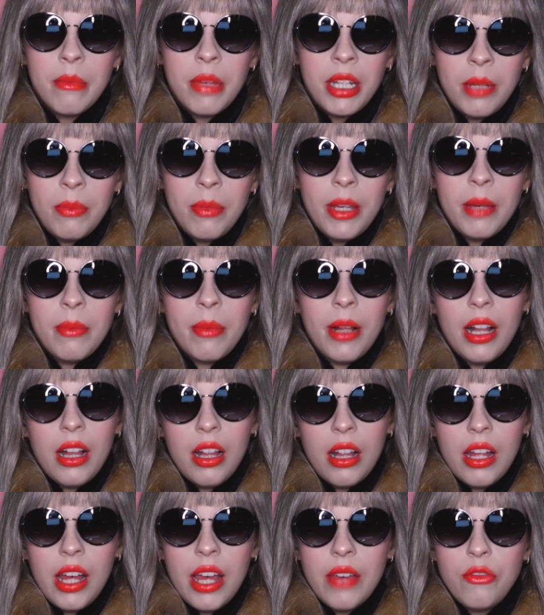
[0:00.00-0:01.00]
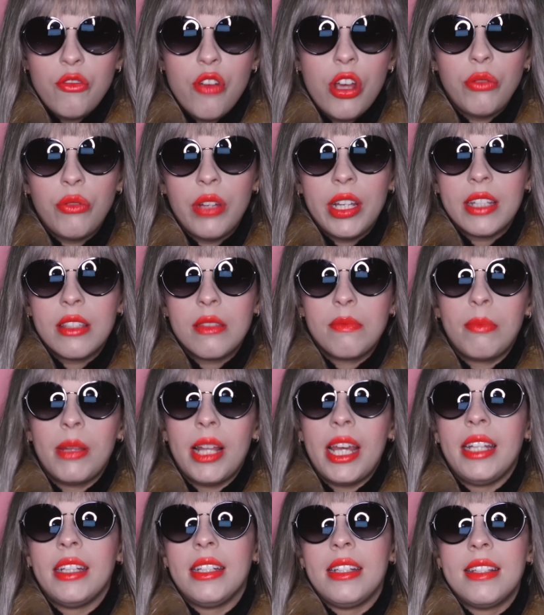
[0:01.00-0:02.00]
Many people have tried to
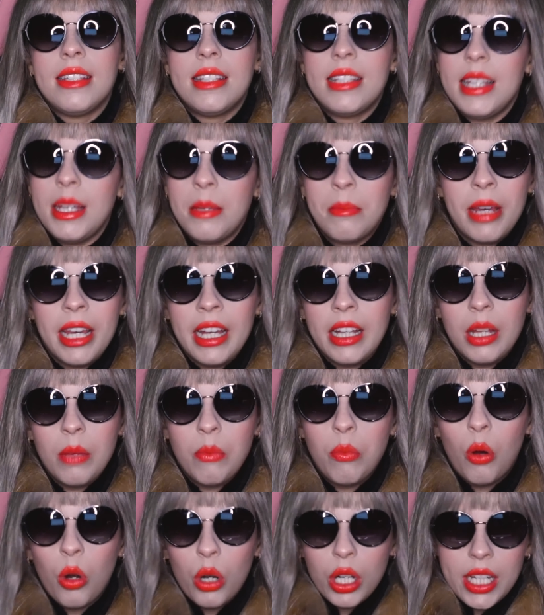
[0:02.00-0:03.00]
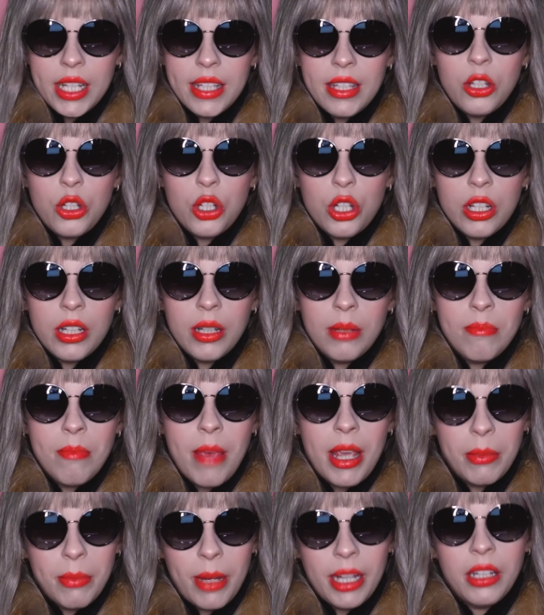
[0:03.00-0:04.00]
explain this seemingly poor decision
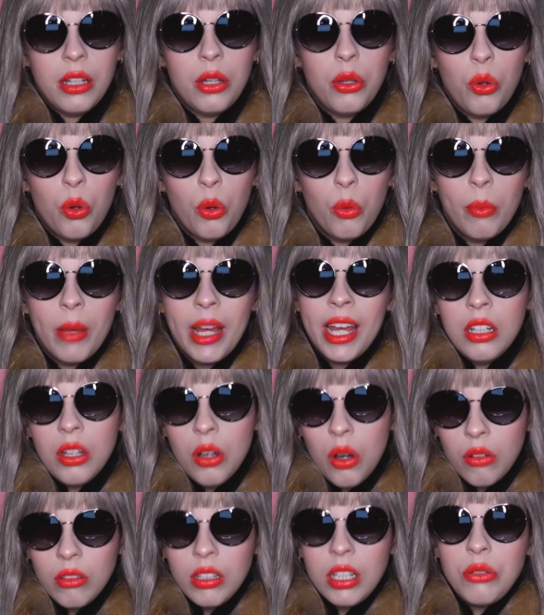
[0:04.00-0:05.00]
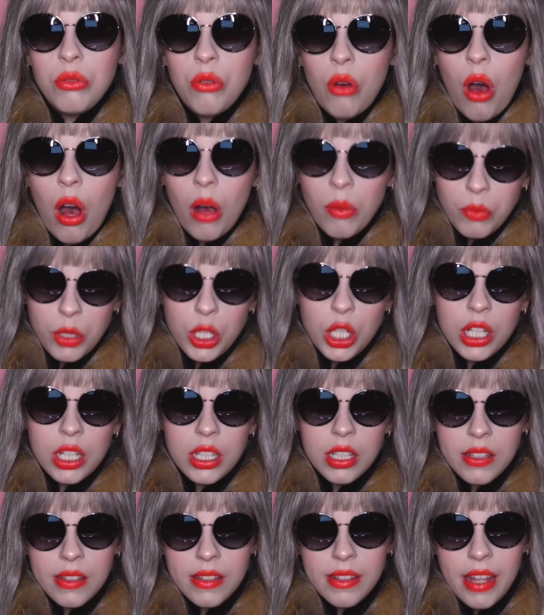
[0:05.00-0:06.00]
made by the group. The only 2
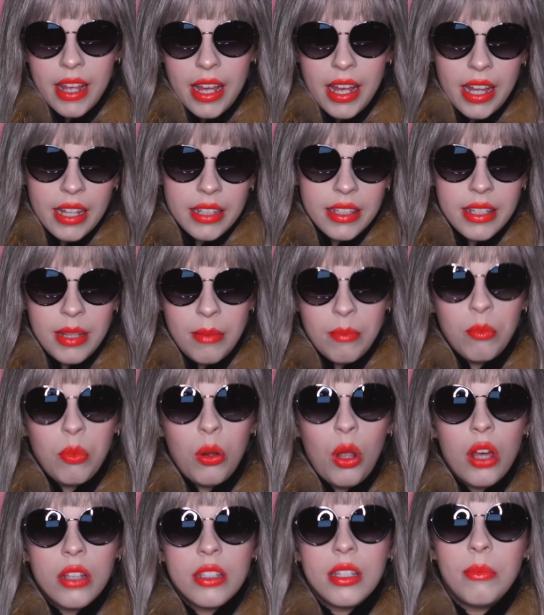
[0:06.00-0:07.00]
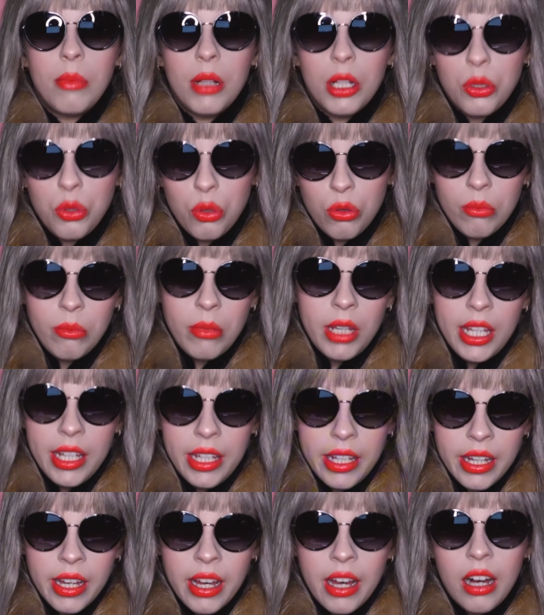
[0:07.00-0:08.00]
options that seem plausible to
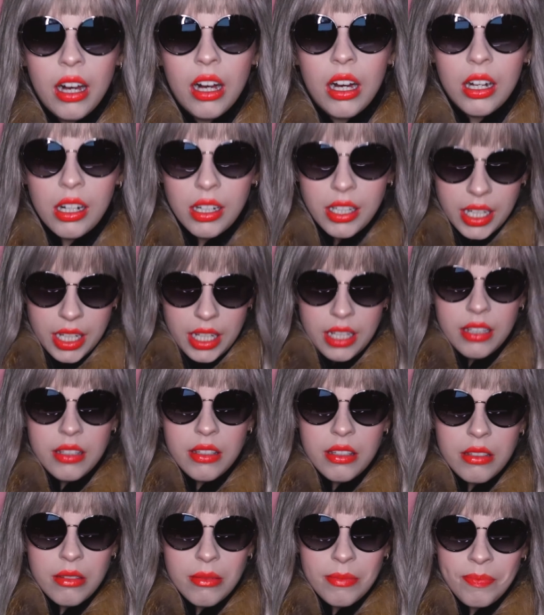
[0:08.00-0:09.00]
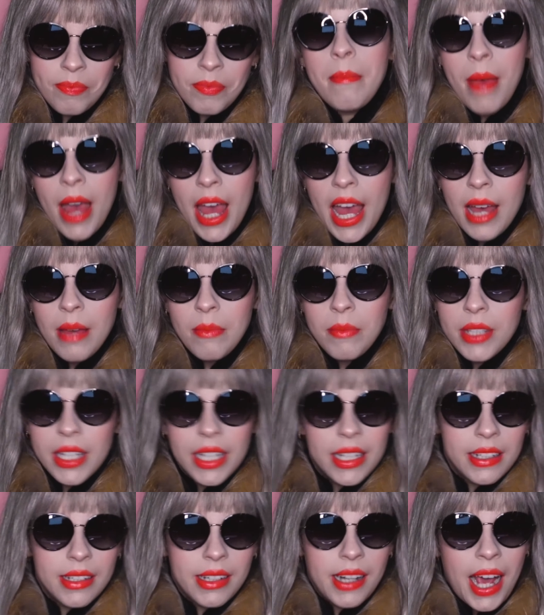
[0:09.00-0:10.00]
me are these. Maps
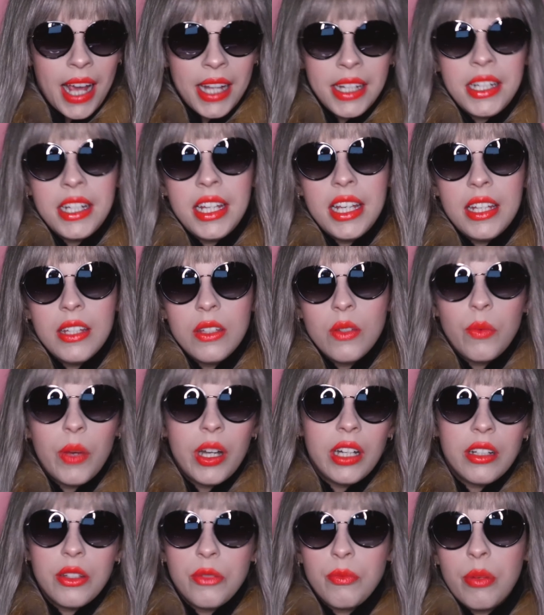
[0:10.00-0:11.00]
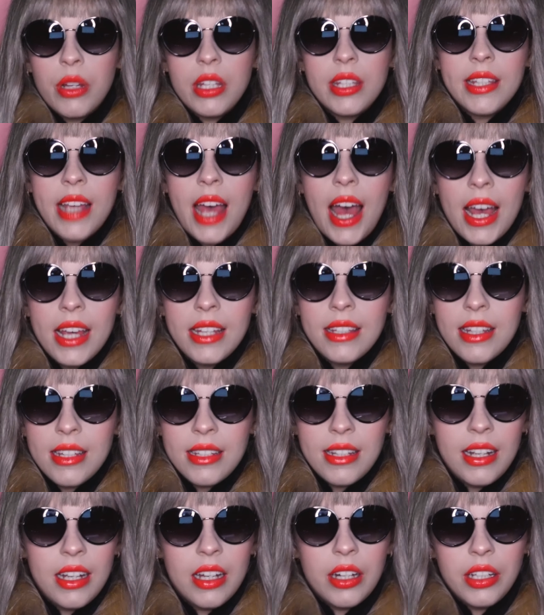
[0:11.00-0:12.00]
in the 90s weren't as precise
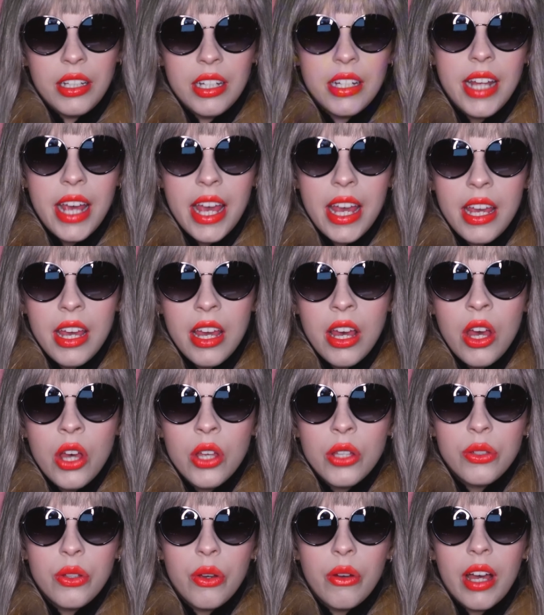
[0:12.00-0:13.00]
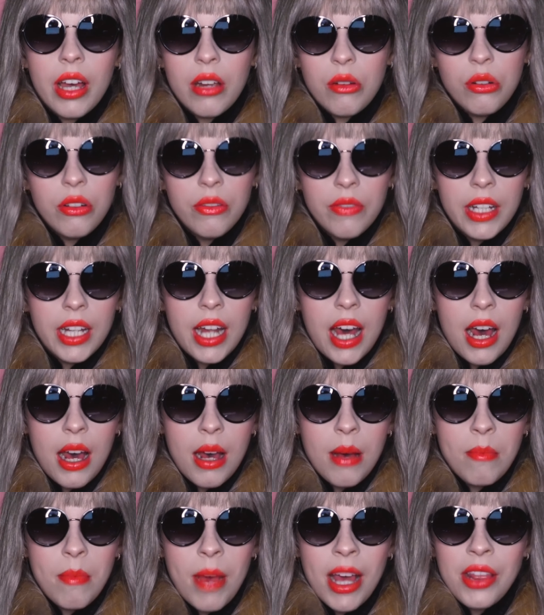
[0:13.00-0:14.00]
as they are today, so
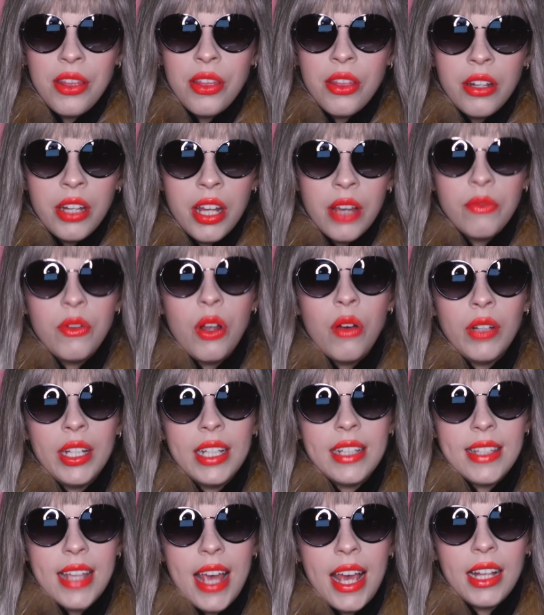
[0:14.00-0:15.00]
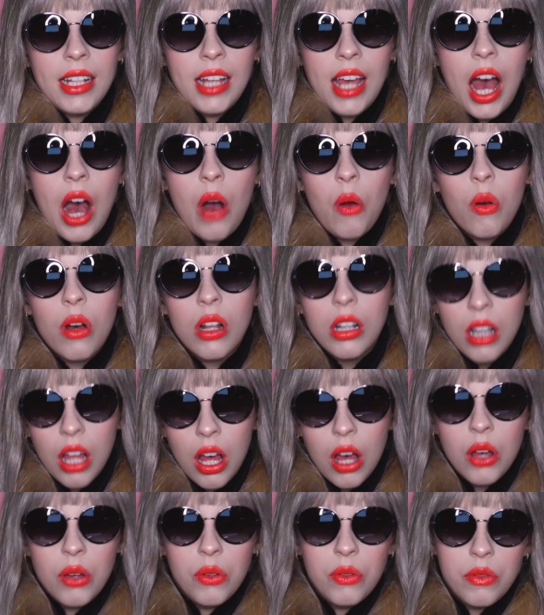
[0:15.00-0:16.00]
Karovina might not have known exactly how
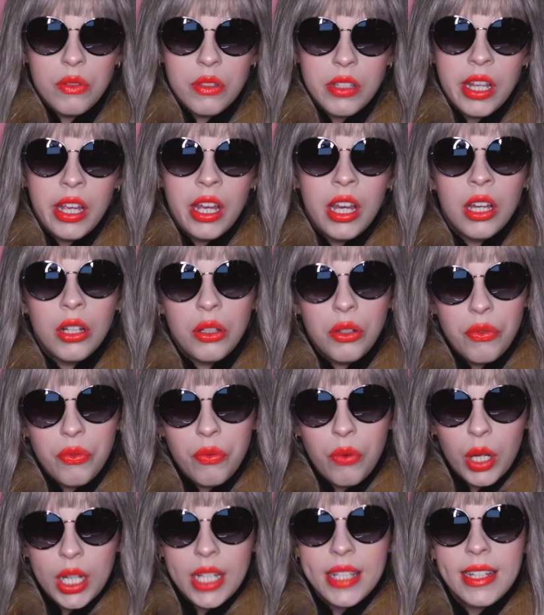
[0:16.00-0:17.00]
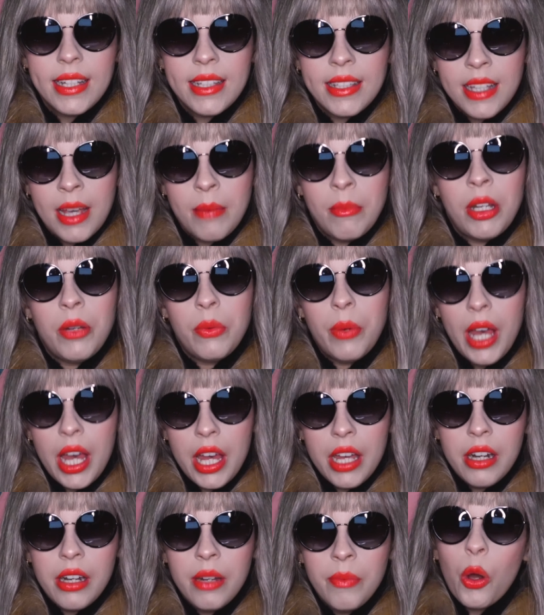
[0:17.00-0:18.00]
close the forest and summit
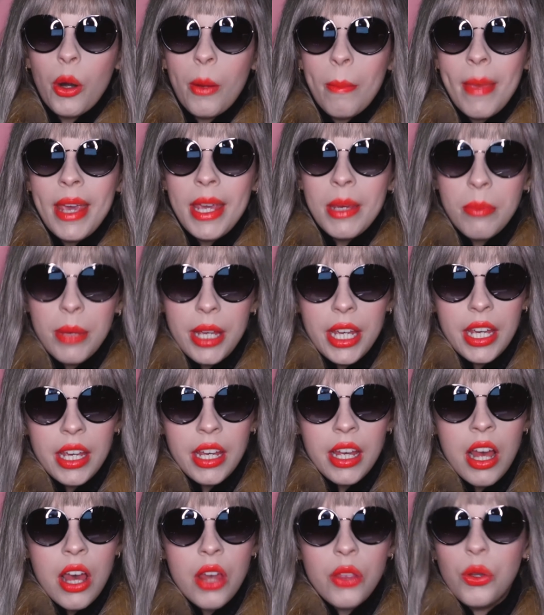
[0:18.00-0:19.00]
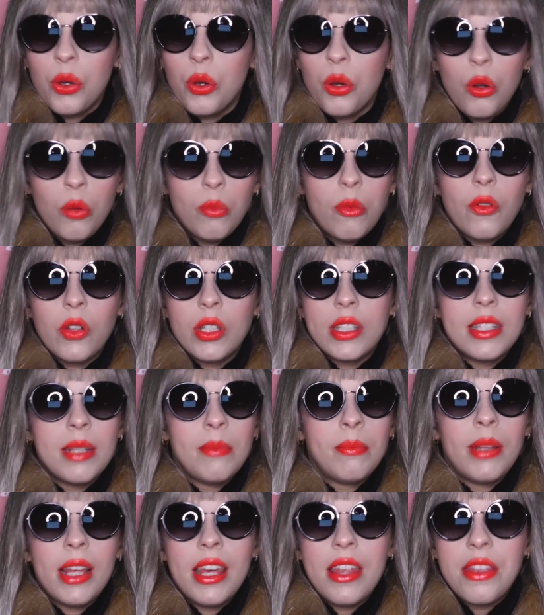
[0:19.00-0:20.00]
were, or maybe the group was
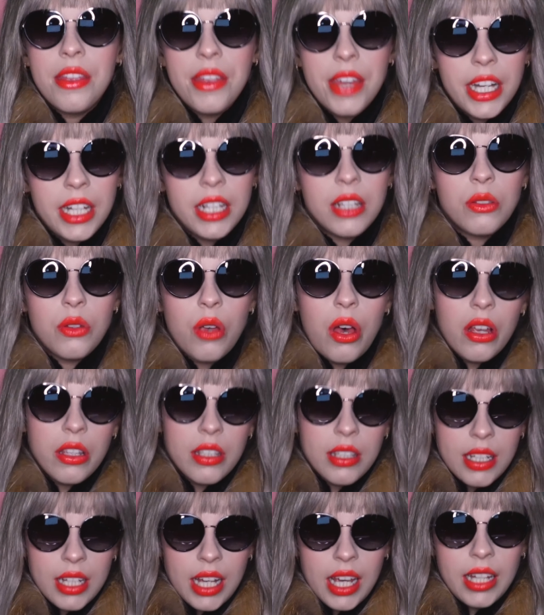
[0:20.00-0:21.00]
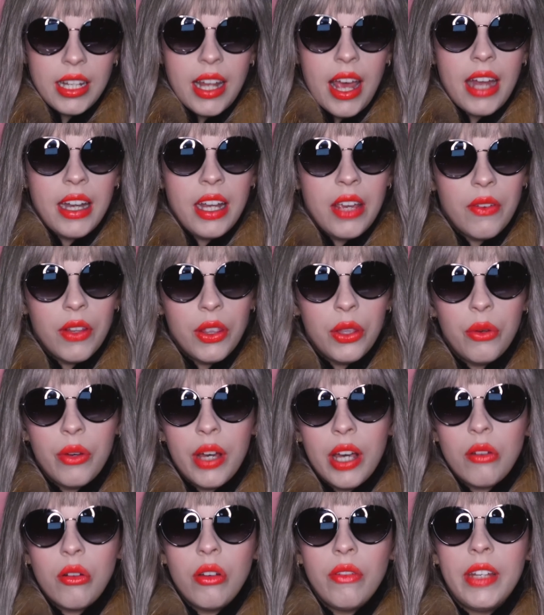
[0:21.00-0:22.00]
simply that exhausted, and even though
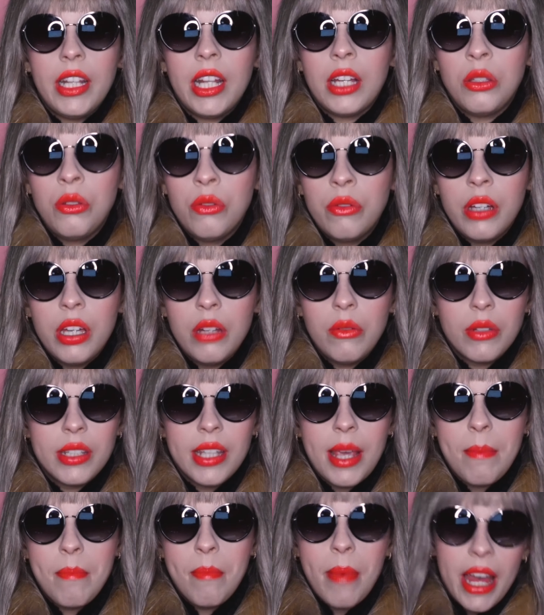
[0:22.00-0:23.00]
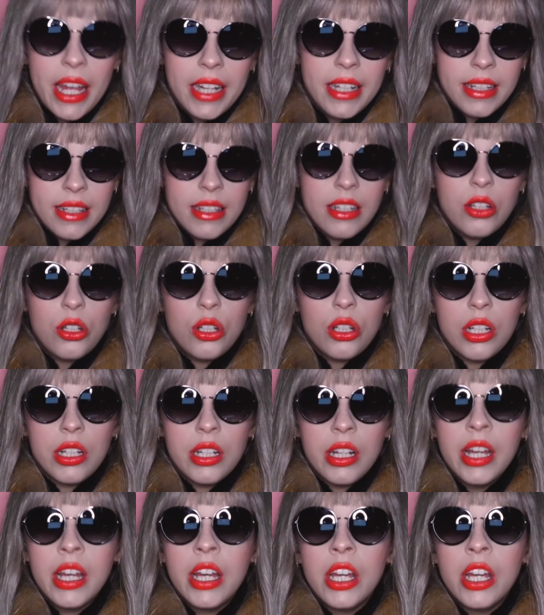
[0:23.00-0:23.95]
Karovina knew it was a bad decision,